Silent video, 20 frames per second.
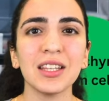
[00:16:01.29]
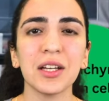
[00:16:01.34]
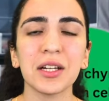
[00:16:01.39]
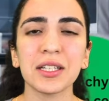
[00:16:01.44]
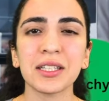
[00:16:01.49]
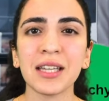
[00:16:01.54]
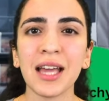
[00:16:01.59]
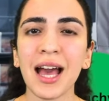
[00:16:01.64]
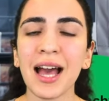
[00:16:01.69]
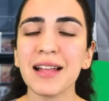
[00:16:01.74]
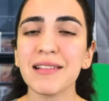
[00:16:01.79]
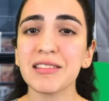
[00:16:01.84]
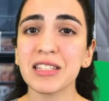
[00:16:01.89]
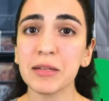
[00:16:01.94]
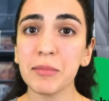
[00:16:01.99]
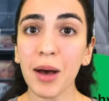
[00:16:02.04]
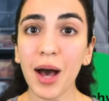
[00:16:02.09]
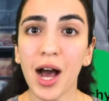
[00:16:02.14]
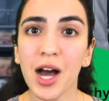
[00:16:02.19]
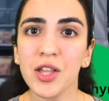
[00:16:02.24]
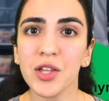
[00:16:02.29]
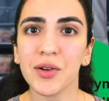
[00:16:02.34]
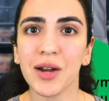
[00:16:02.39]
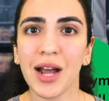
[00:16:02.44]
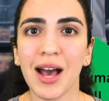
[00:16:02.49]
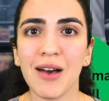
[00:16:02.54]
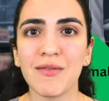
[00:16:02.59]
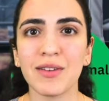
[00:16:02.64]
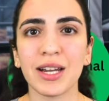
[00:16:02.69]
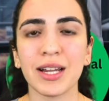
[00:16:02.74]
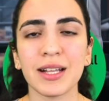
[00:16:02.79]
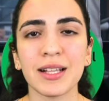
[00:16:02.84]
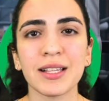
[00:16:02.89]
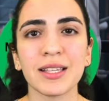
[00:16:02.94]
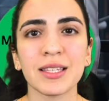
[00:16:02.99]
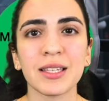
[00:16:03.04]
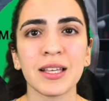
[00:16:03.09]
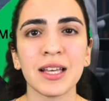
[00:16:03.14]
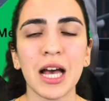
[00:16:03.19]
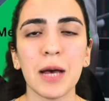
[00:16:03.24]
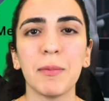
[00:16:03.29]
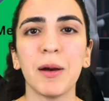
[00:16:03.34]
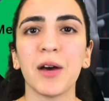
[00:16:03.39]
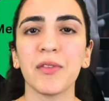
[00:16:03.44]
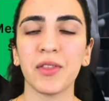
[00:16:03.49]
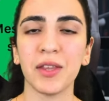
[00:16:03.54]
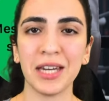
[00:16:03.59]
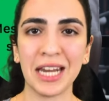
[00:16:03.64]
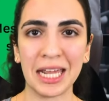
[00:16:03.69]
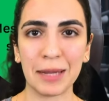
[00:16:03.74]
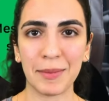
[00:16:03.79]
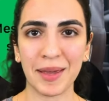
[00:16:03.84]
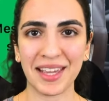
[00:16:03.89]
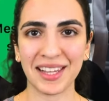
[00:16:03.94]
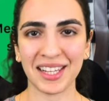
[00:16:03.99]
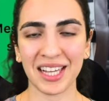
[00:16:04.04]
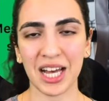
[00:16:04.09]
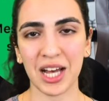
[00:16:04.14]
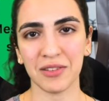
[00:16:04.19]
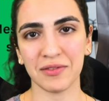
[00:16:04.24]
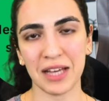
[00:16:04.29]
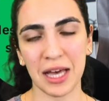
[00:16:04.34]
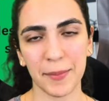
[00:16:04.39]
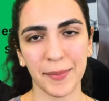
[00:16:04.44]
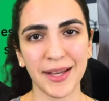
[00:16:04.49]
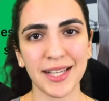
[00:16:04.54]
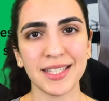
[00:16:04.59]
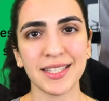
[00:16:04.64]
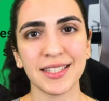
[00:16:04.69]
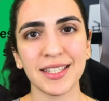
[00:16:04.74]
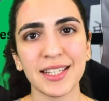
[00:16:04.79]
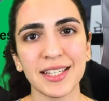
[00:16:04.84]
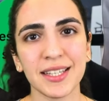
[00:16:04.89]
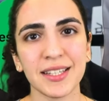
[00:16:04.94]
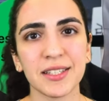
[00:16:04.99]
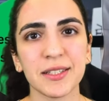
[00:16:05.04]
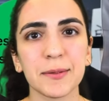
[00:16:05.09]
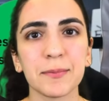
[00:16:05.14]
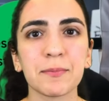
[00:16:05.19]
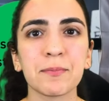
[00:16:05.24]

look at some other evidence about the naming of M S Cs.